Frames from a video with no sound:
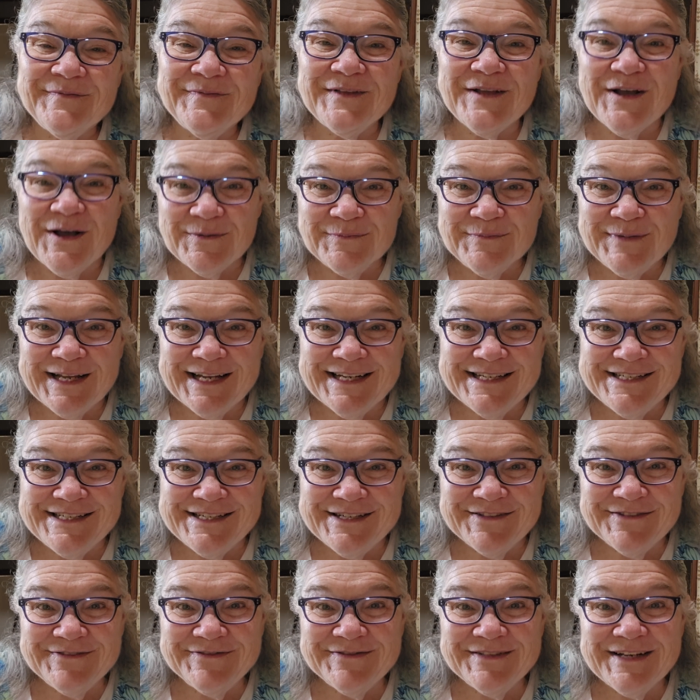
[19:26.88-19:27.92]
God bless
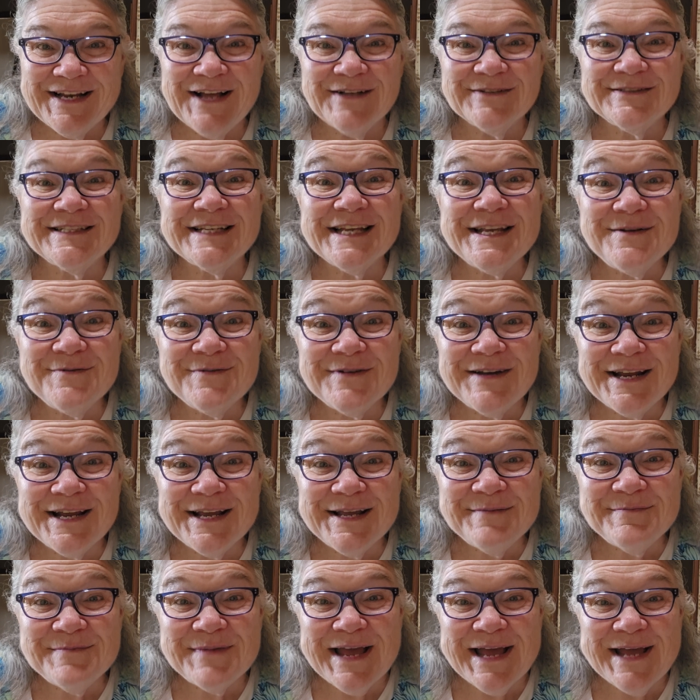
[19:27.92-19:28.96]
you. I'll see you when I
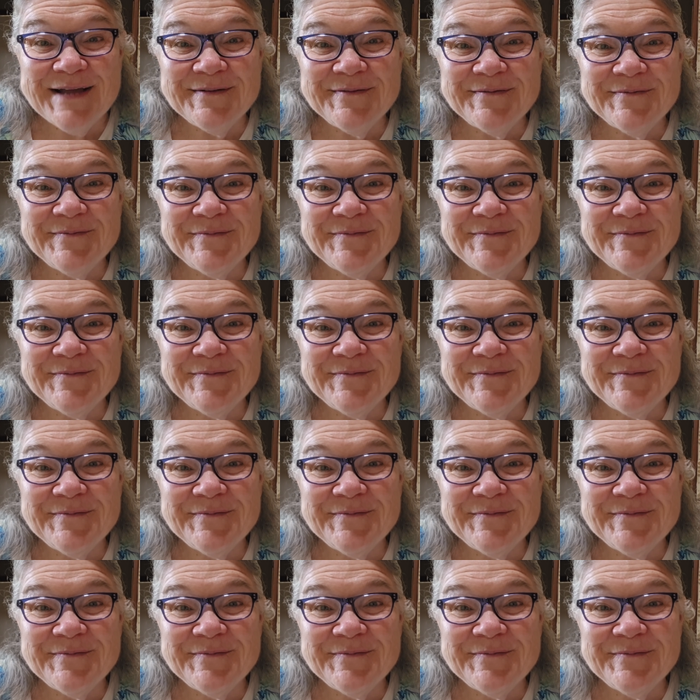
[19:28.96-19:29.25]
get back.